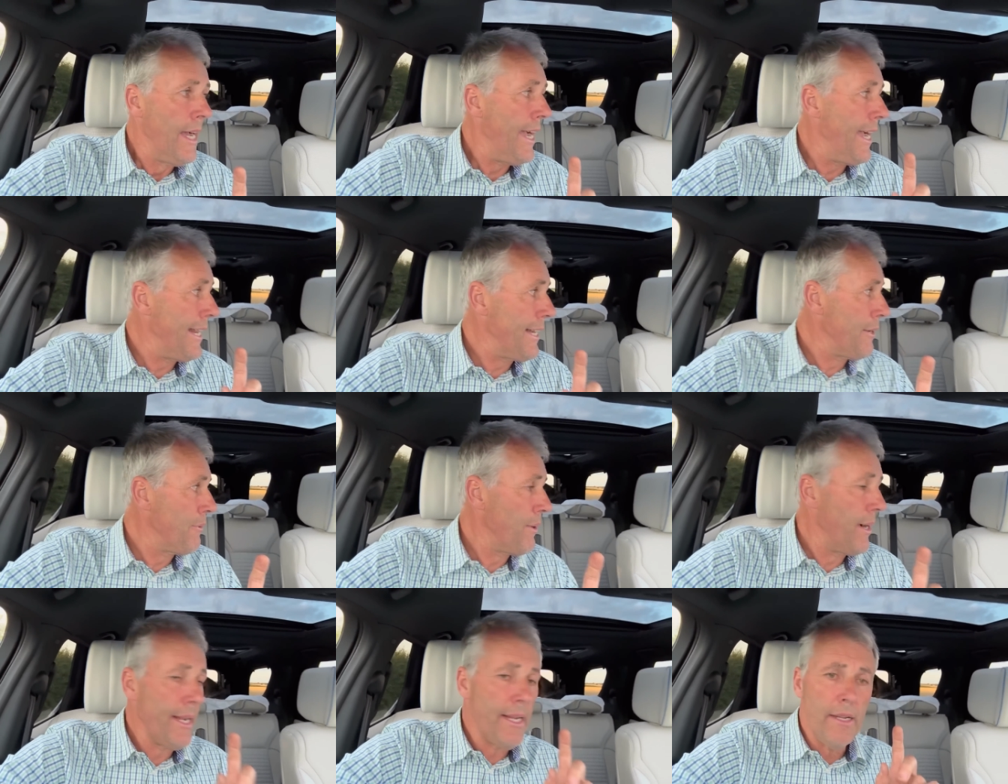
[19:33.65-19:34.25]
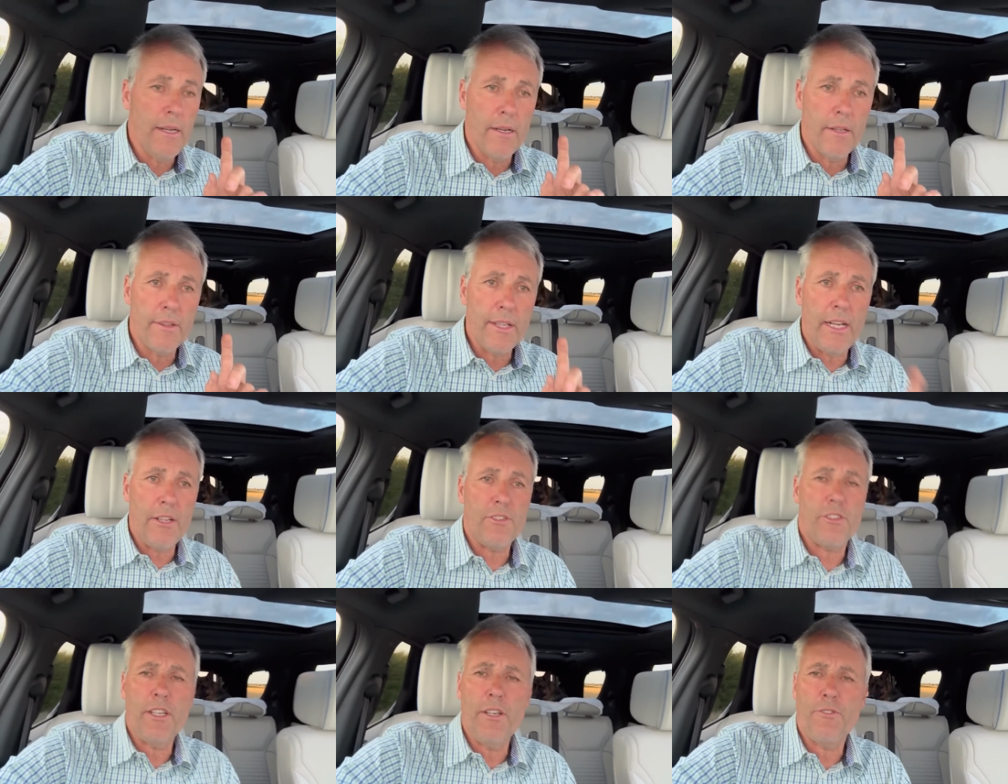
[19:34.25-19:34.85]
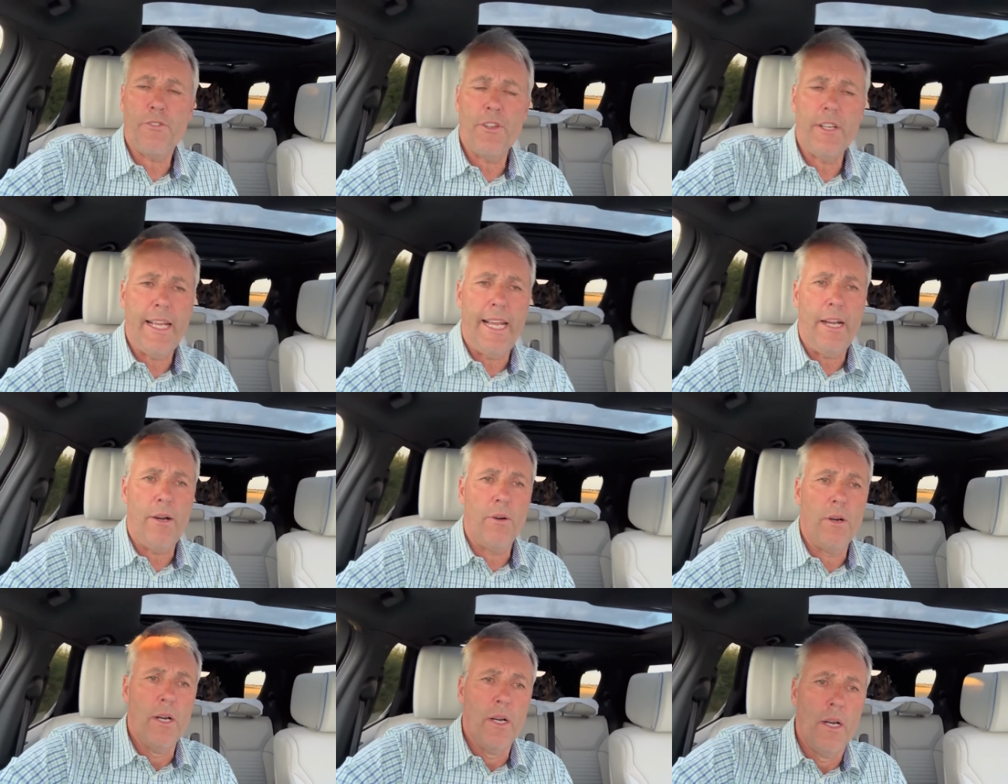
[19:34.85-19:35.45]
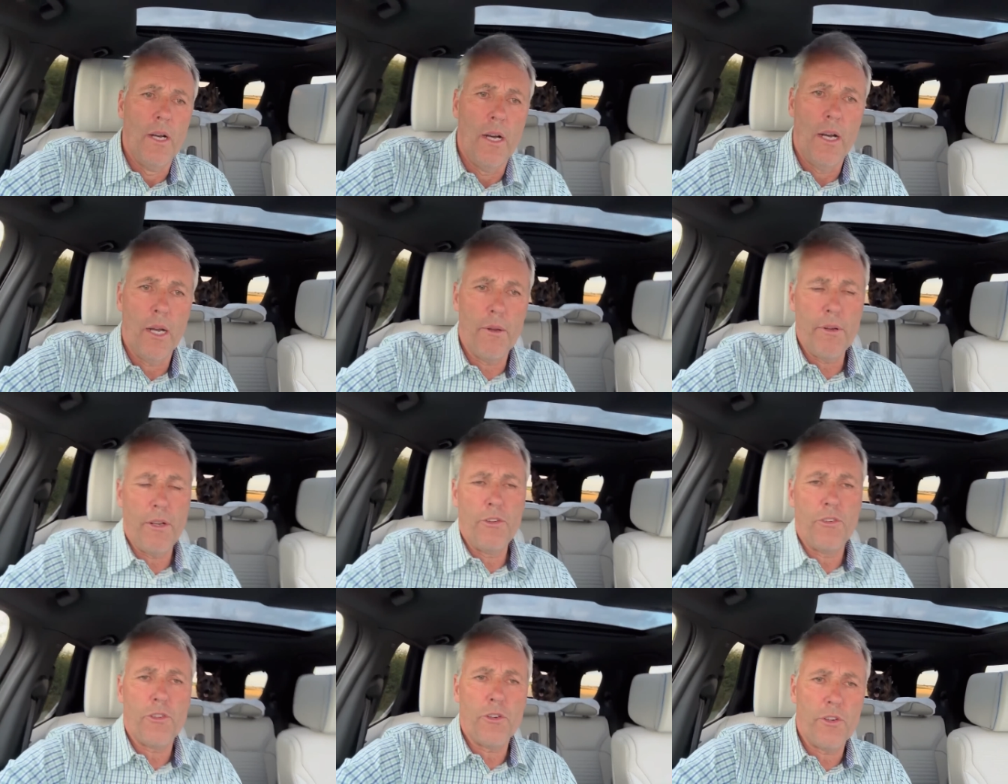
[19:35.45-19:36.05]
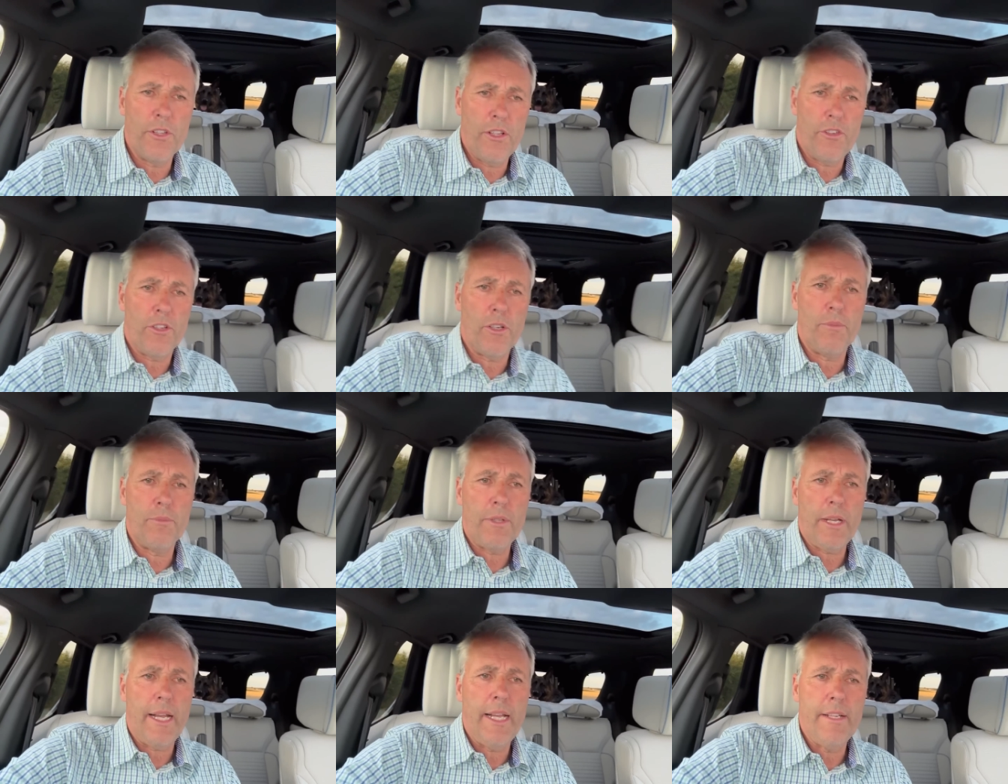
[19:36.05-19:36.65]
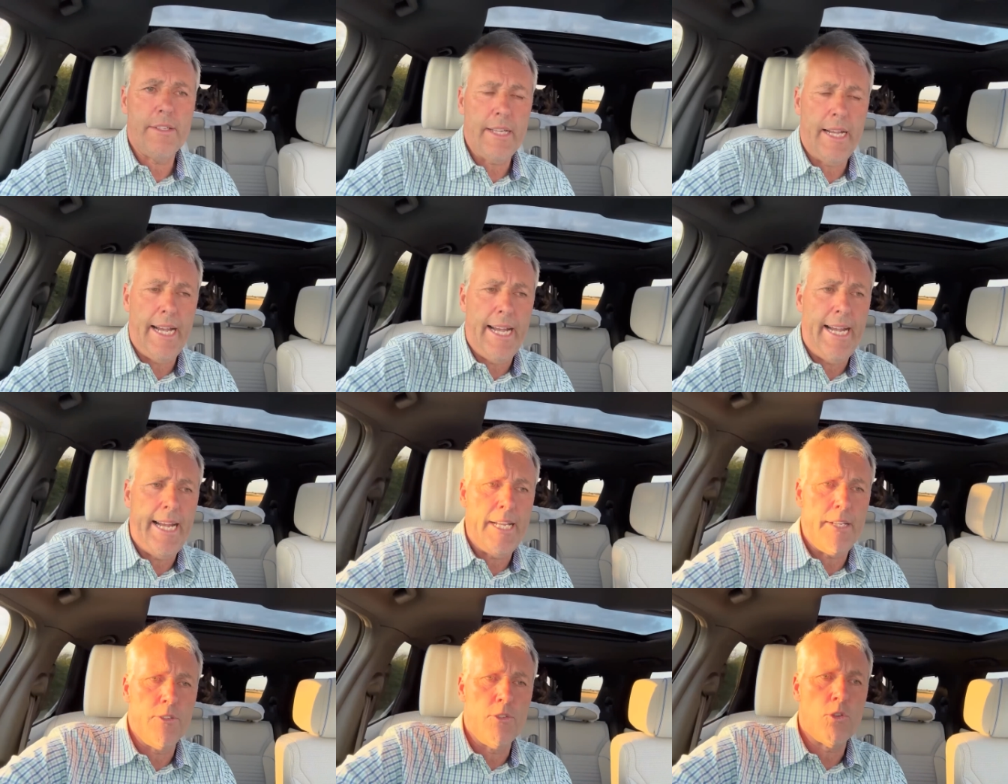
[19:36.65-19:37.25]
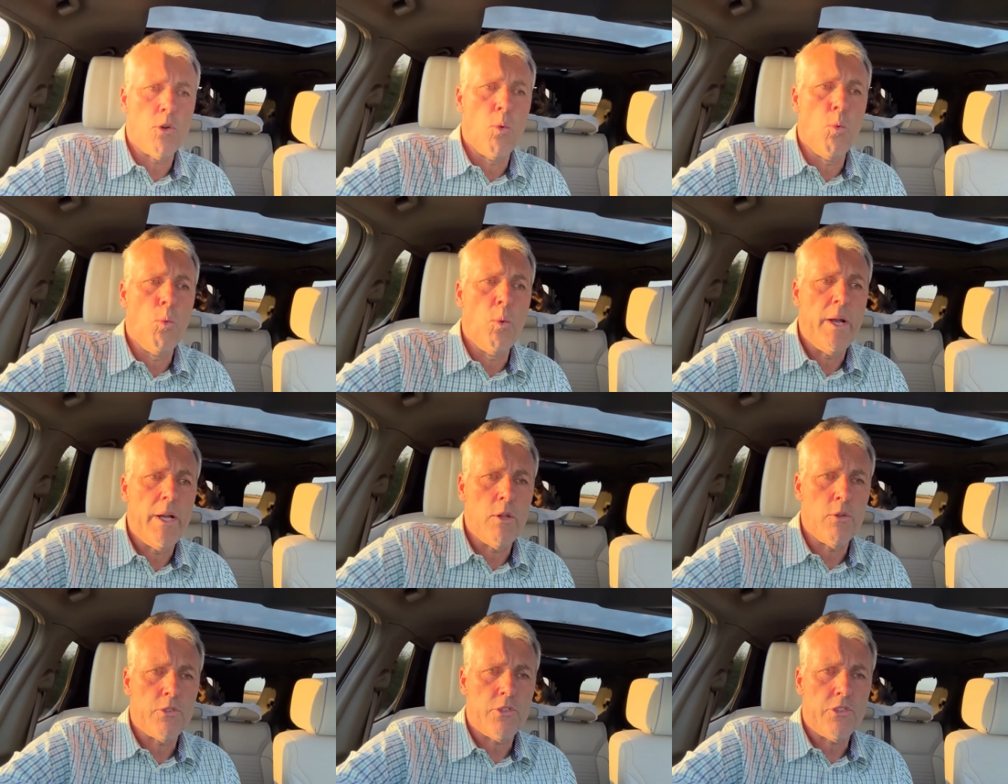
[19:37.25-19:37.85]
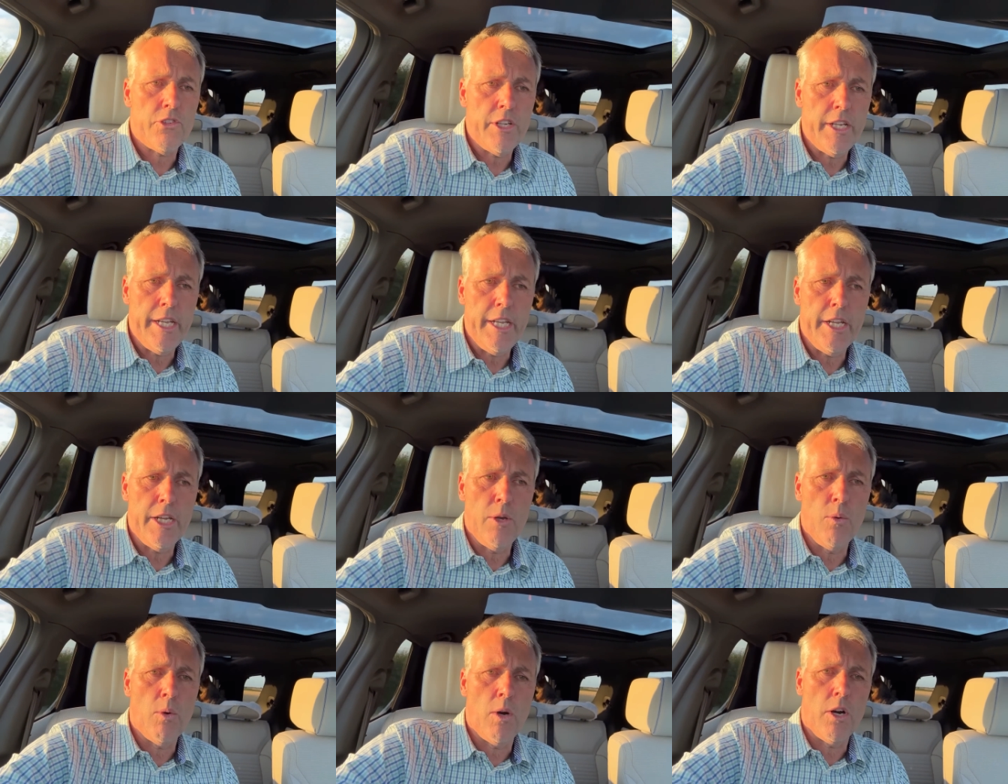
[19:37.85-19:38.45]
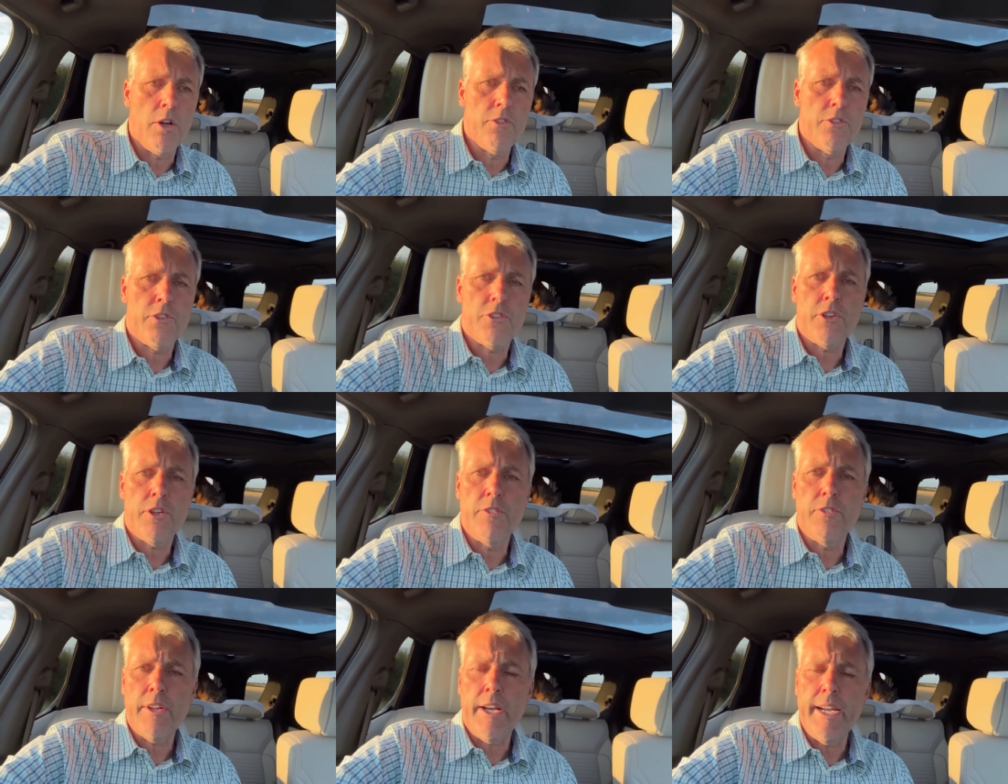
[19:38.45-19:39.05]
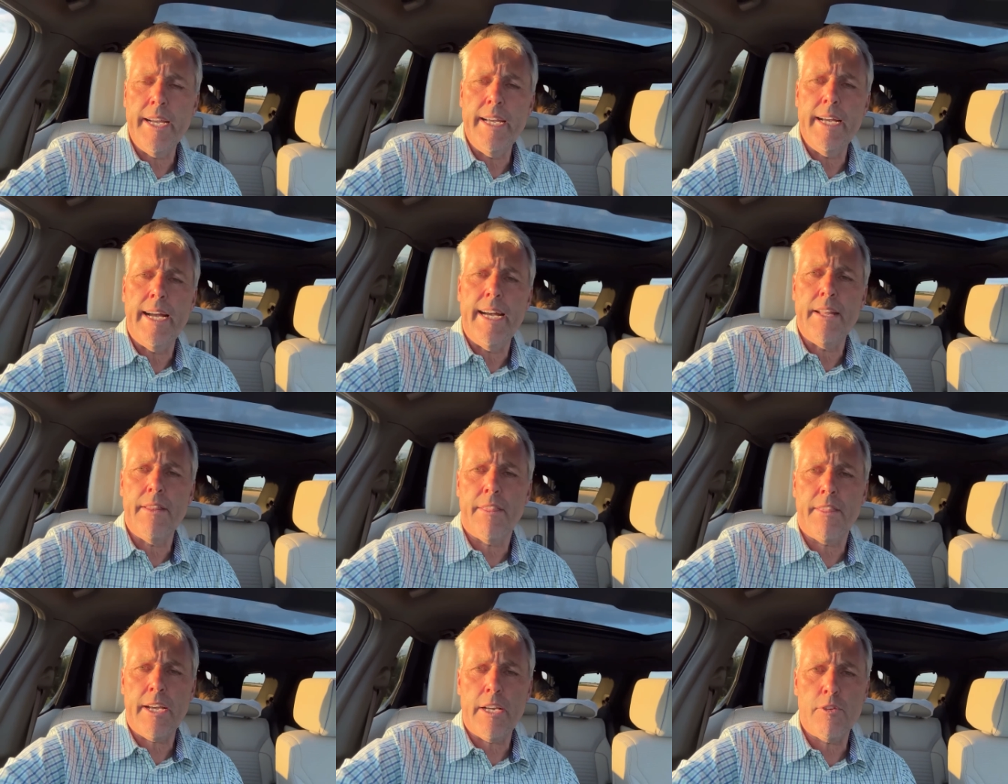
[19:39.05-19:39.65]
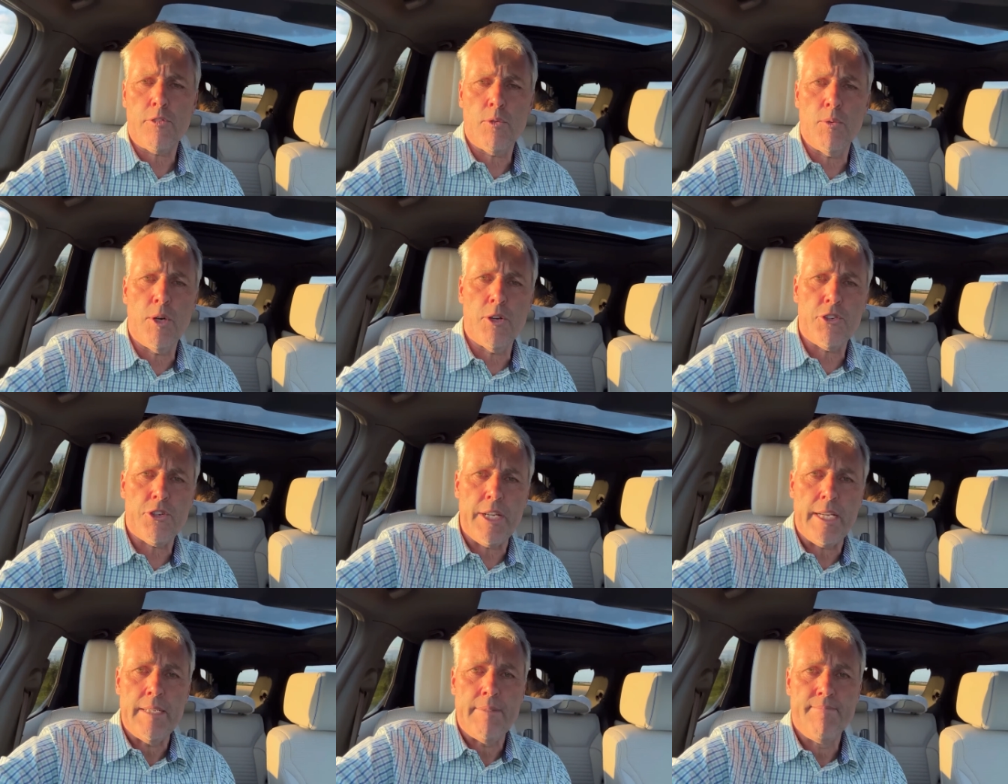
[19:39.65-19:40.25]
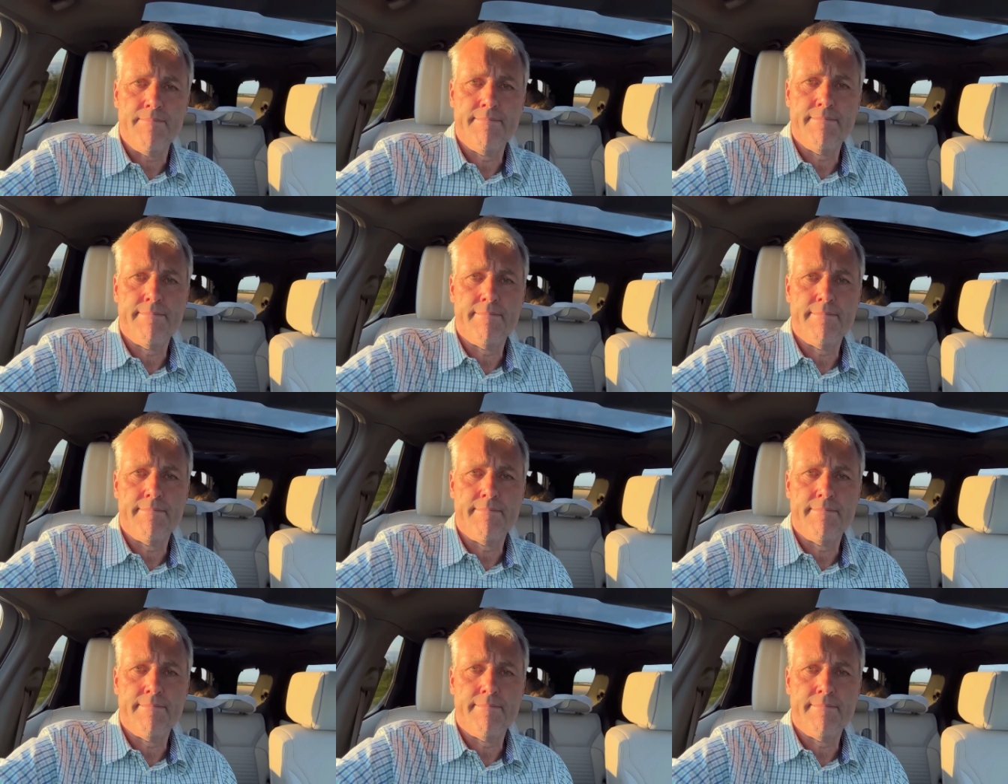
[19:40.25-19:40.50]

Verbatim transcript: Anyway, that's it for now. Hope you enjoy this update and we'll see you on Sunday. And thanks for watching.